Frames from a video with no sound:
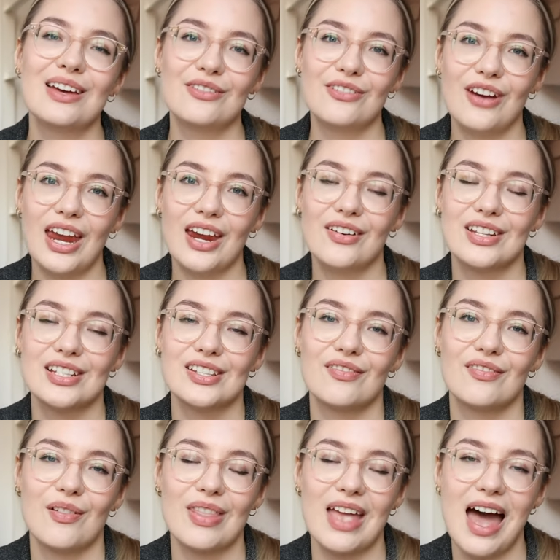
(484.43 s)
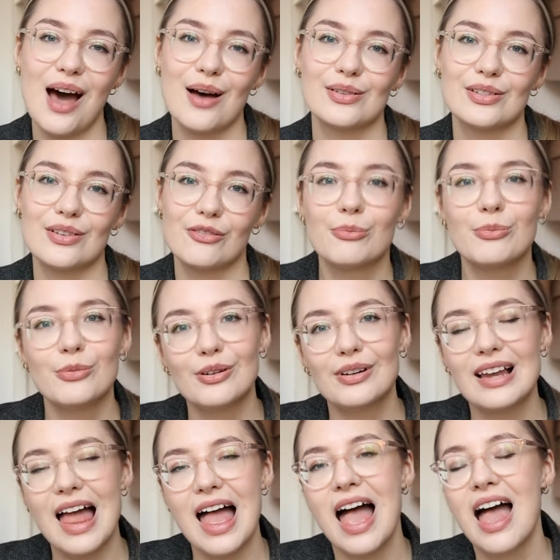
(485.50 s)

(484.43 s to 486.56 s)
fragrance from the house of Mugler.